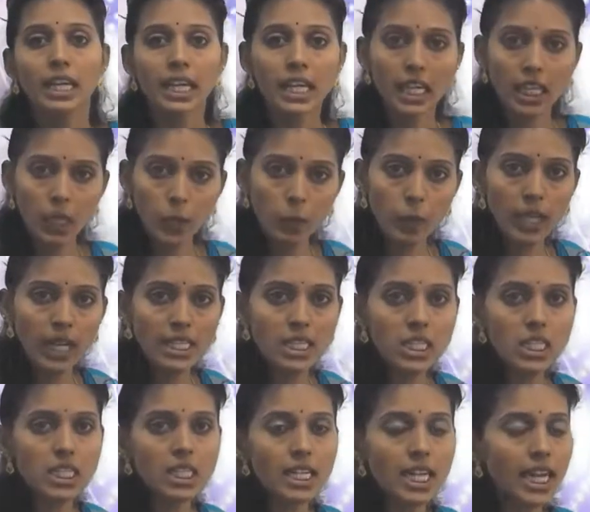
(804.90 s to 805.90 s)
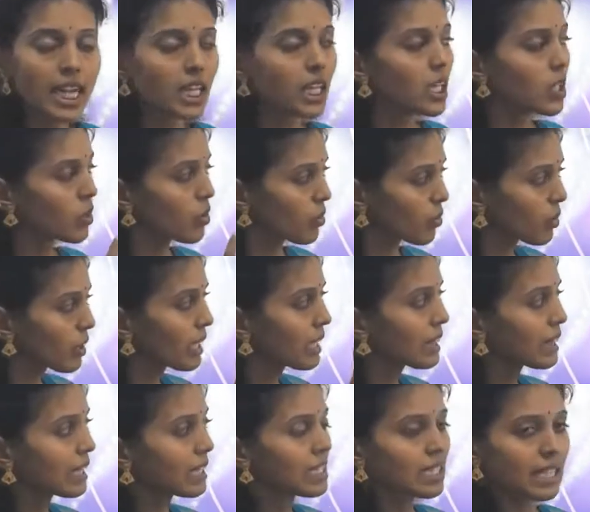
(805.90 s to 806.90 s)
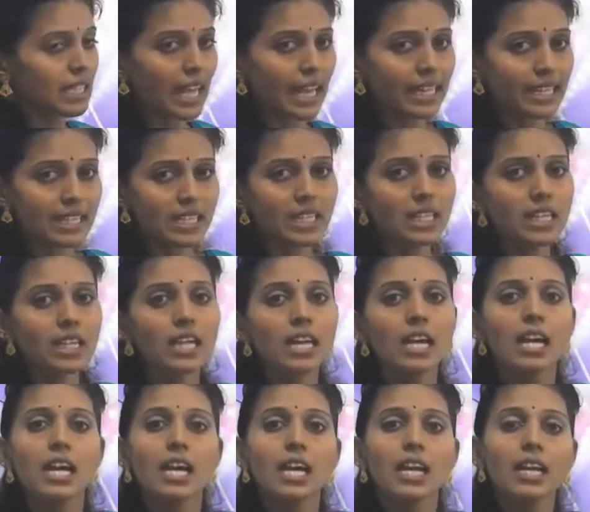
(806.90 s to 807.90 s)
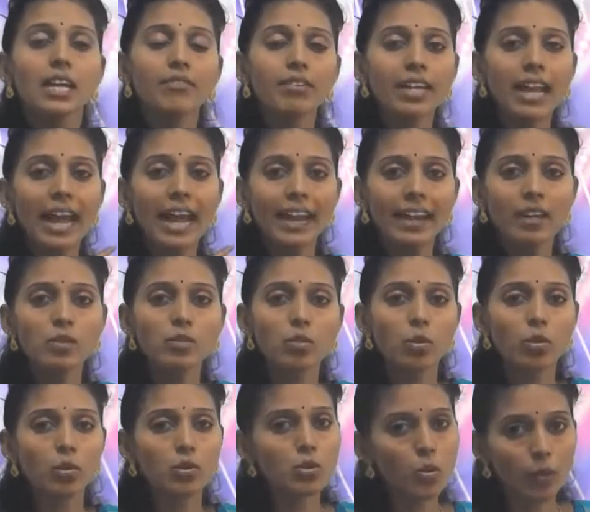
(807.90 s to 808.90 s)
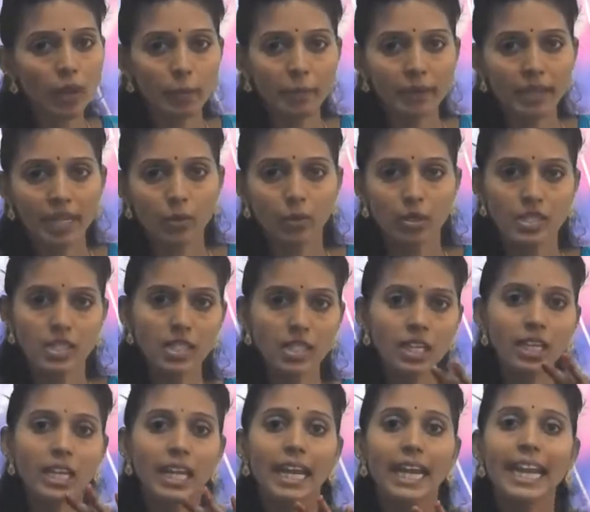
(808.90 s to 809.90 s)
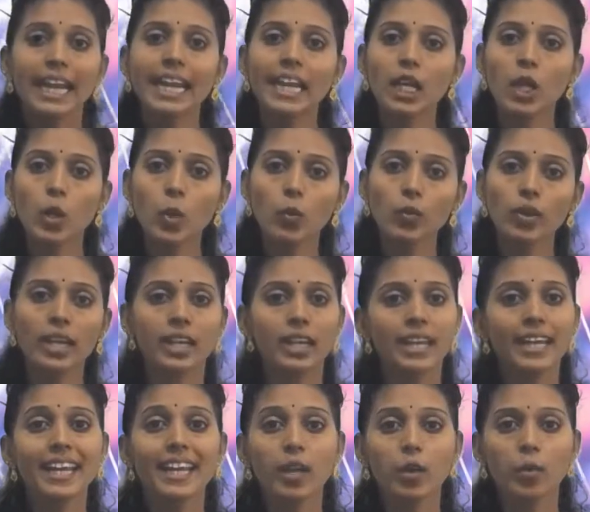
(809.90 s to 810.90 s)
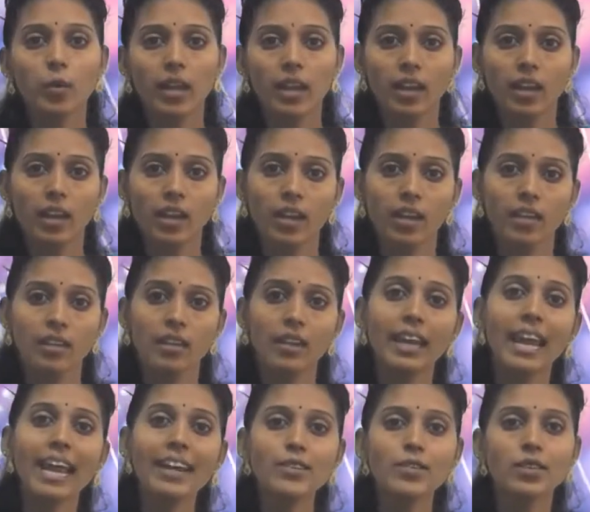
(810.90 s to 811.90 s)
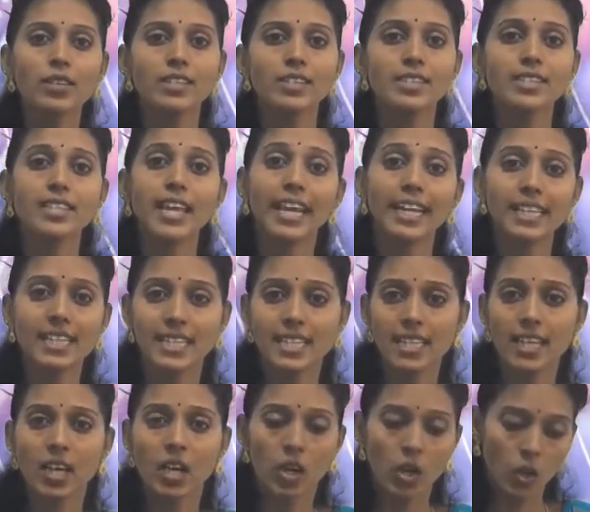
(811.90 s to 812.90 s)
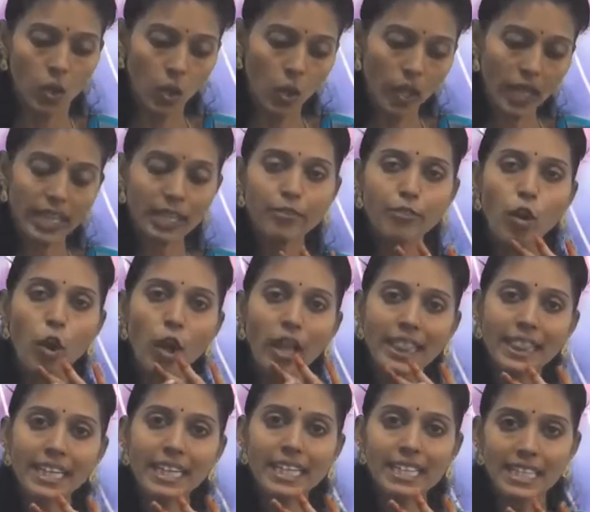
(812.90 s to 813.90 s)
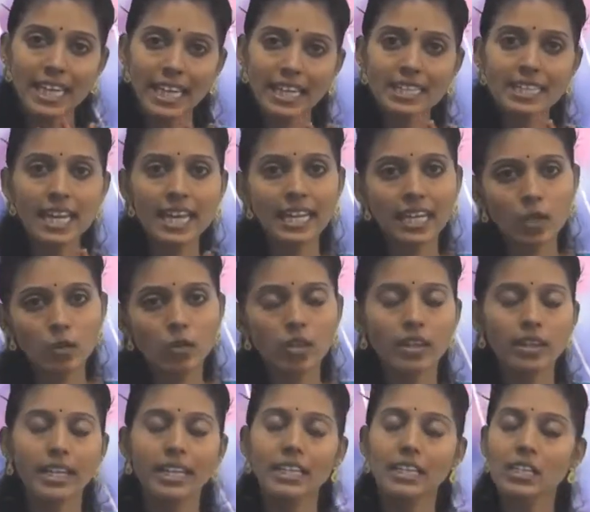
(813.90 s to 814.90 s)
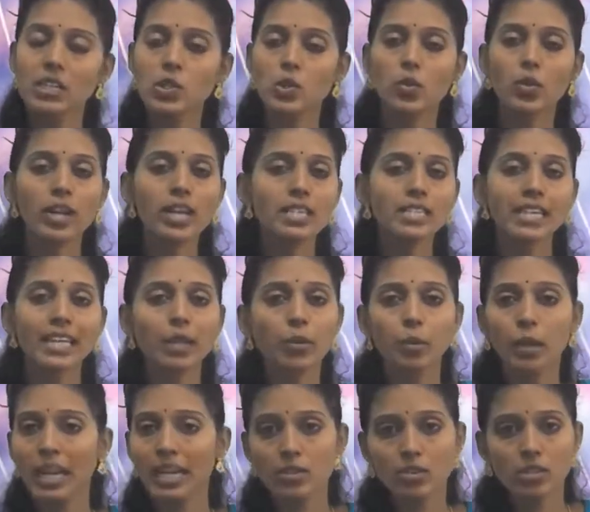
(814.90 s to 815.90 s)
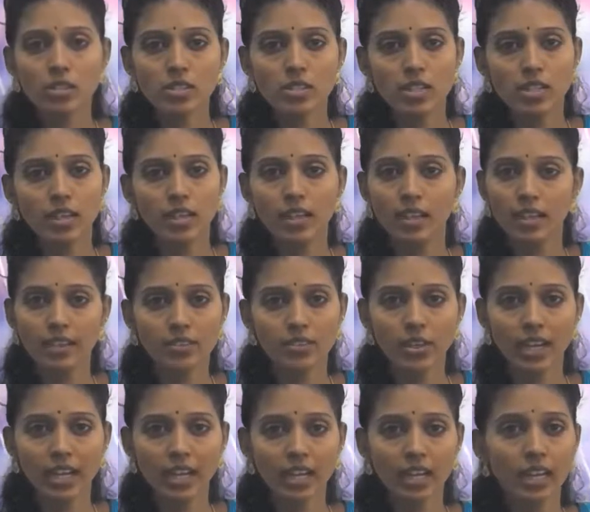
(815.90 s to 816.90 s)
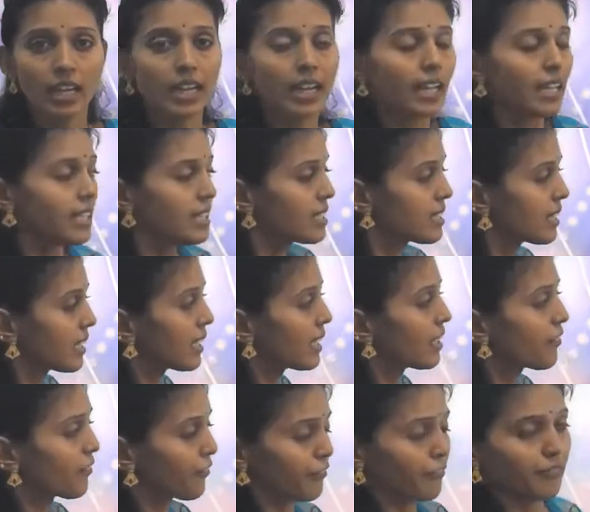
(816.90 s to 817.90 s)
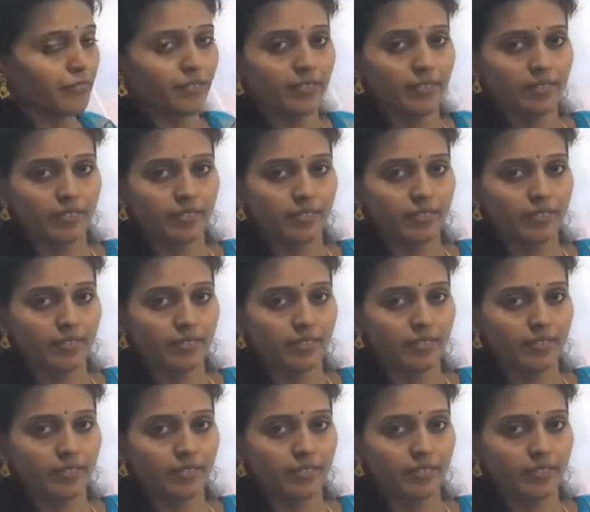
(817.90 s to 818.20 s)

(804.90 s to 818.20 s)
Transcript: In equilateral triangle, not only 3 sides, even angles also will be equal. See, equal, lateral sides. Or if all 3 sides are equal, then it is known as equilateral triangle. See, if